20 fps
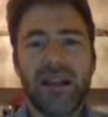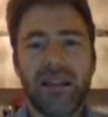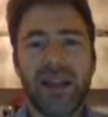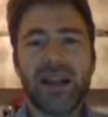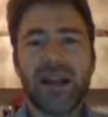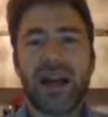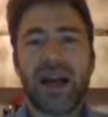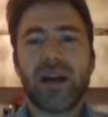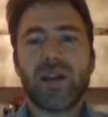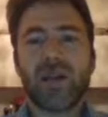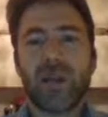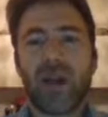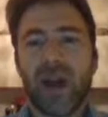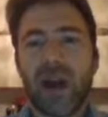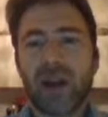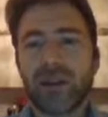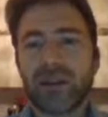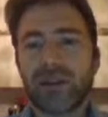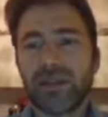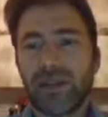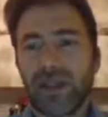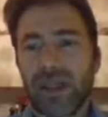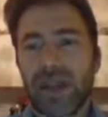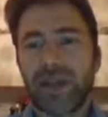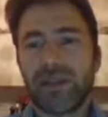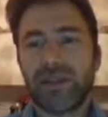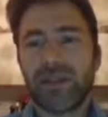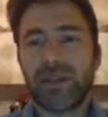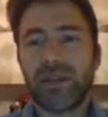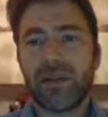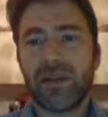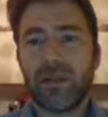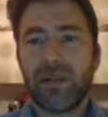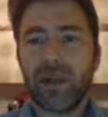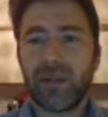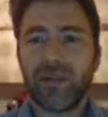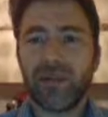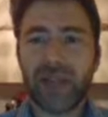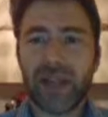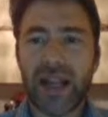That I will answer later,
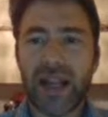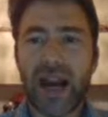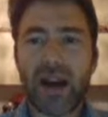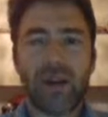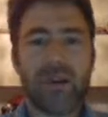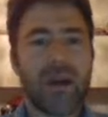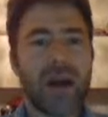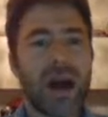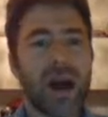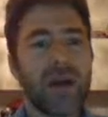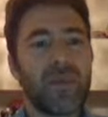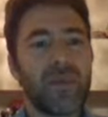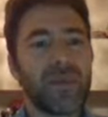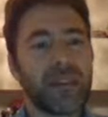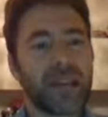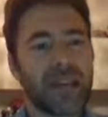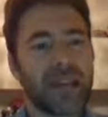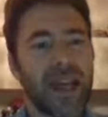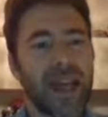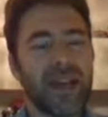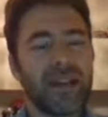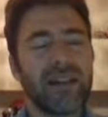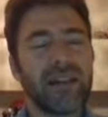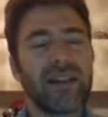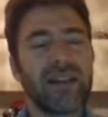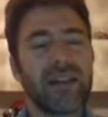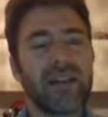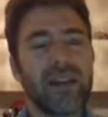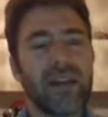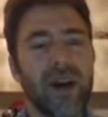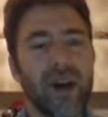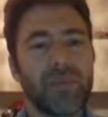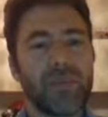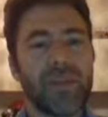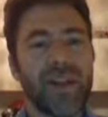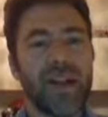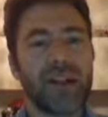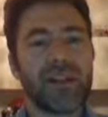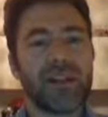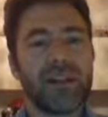but for now I would state that the
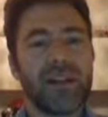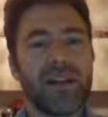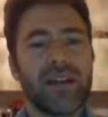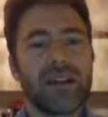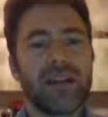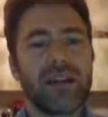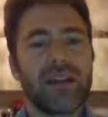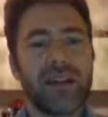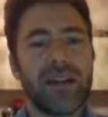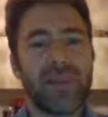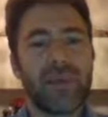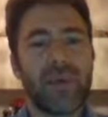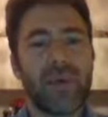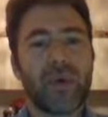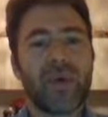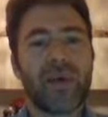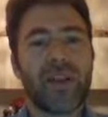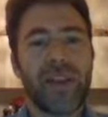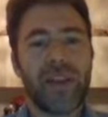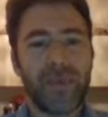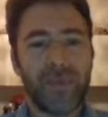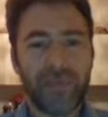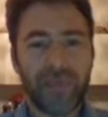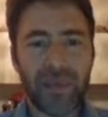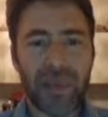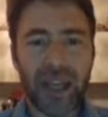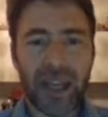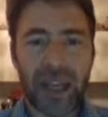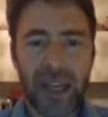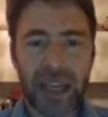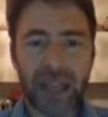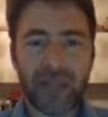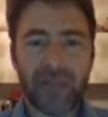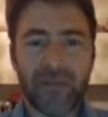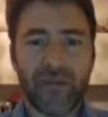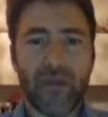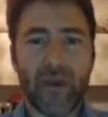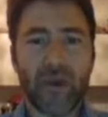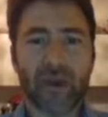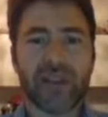object is a temporary inner
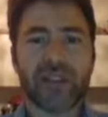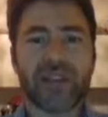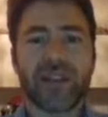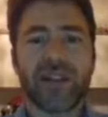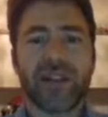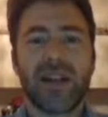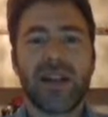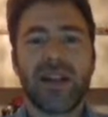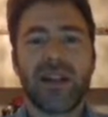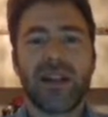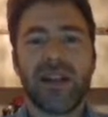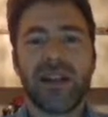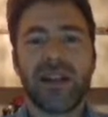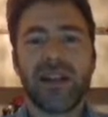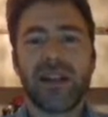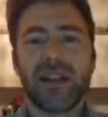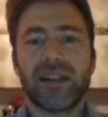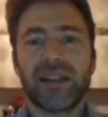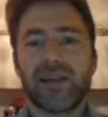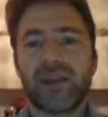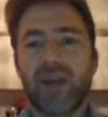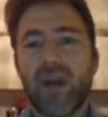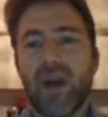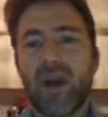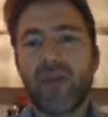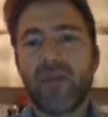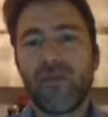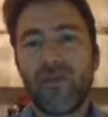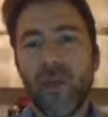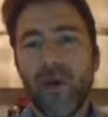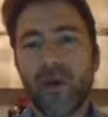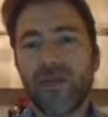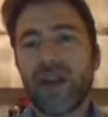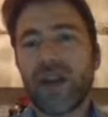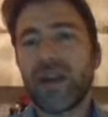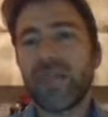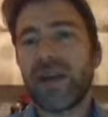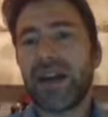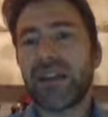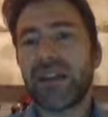force that is
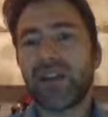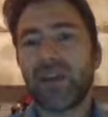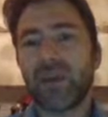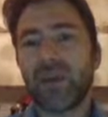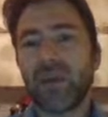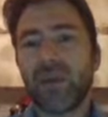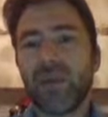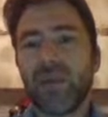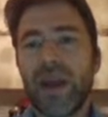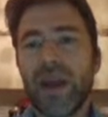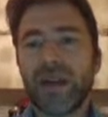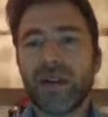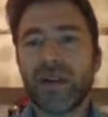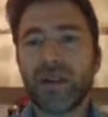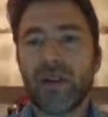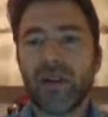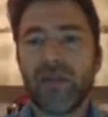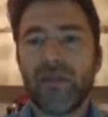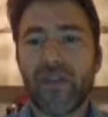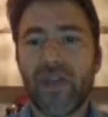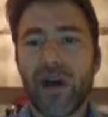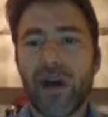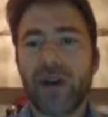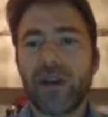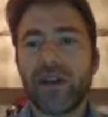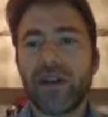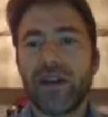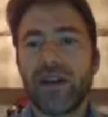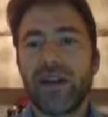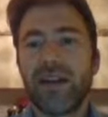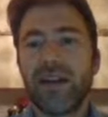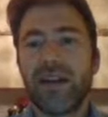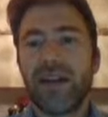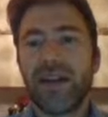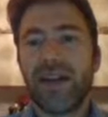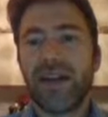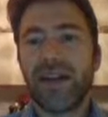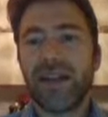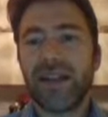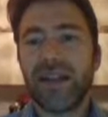fourth-dimensional insofar
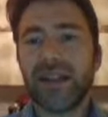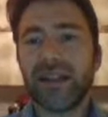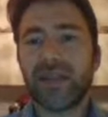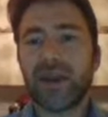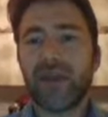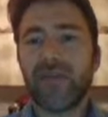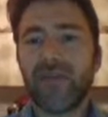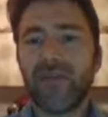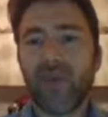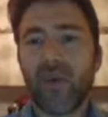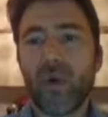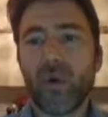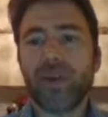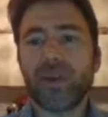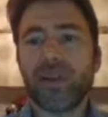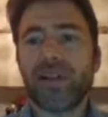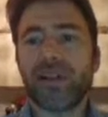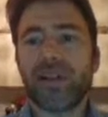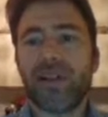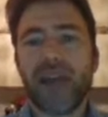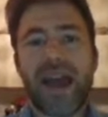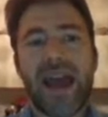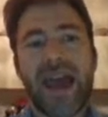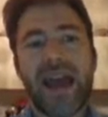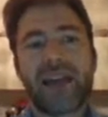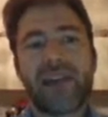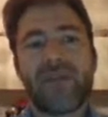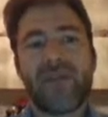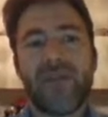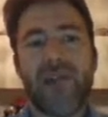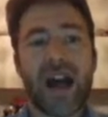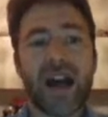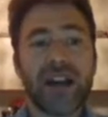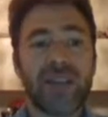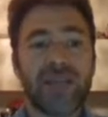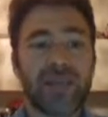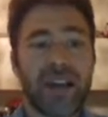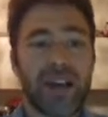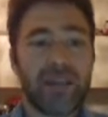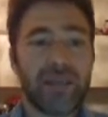it is a force and
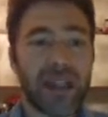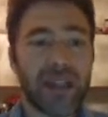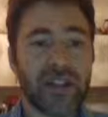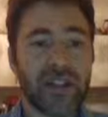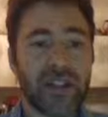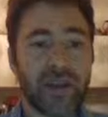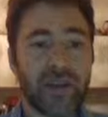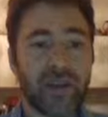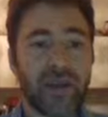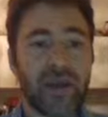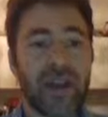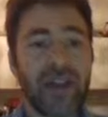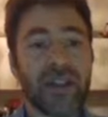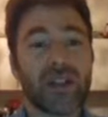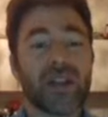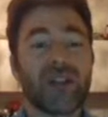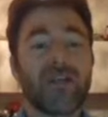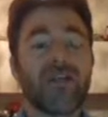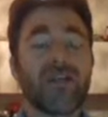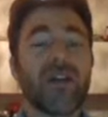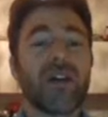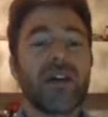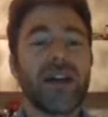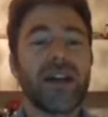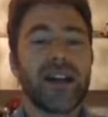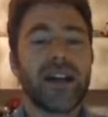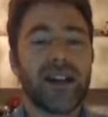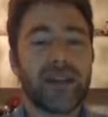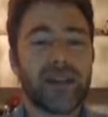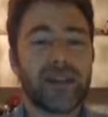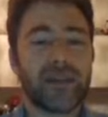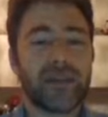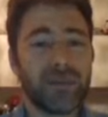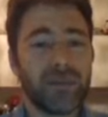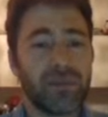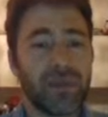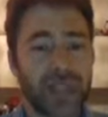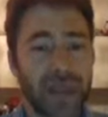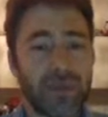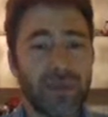five-dimensional insofar it is
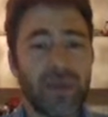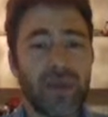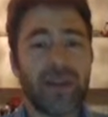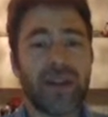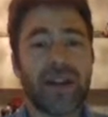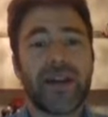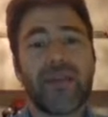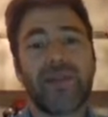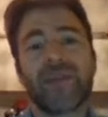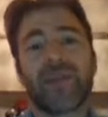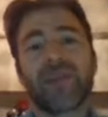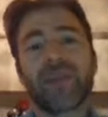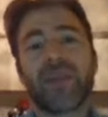temporary.